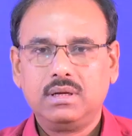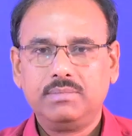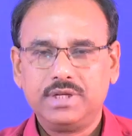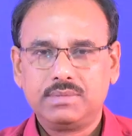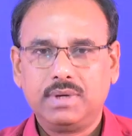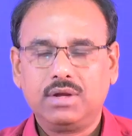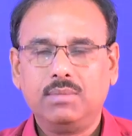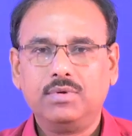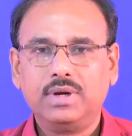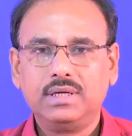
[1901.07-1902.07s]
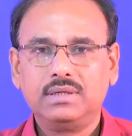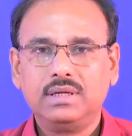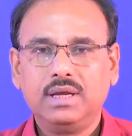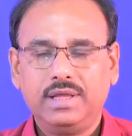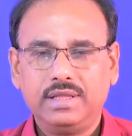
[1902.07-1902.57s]
principal component
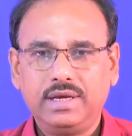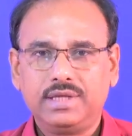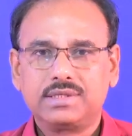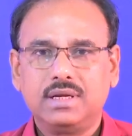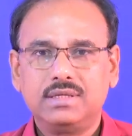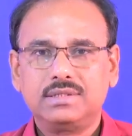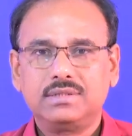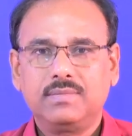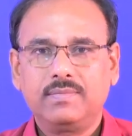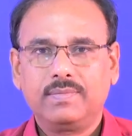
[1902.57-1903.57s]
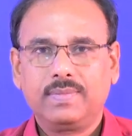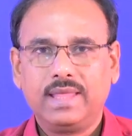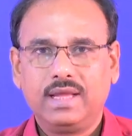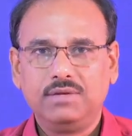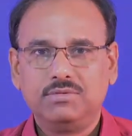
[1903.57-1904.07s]
in the next class.
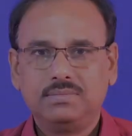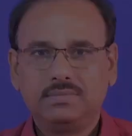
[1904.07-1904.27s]
Thank you.